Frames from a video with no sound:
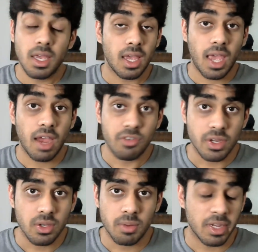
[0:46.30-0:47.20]
every
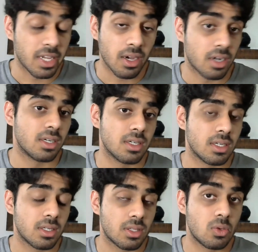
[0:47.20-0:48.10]
good
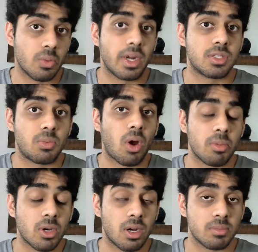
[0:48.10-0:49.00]
mangaka who writes
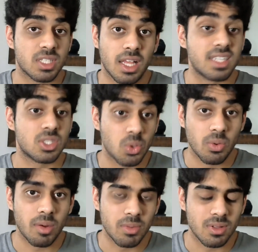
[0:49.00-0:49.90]
rom-coms like School
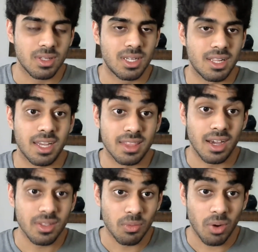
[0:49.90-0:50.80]
Rumble, like the
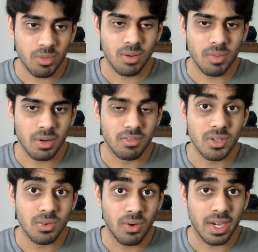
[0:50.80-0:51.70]
other rom-com I
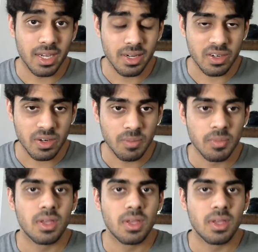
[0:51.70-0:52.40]
reviewed right here,